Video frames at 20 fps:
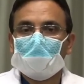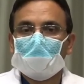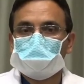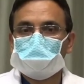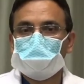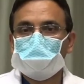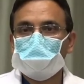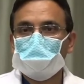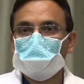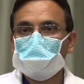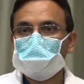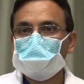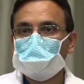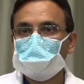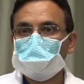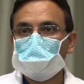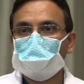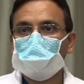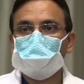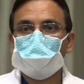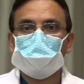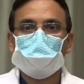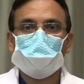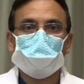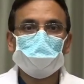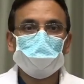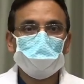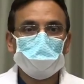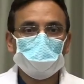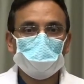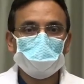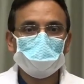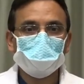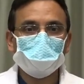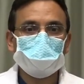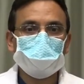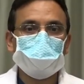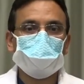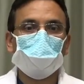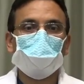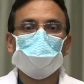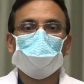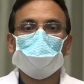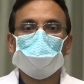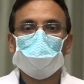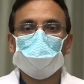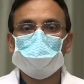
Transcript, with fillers: So anything we can do to control that swelling,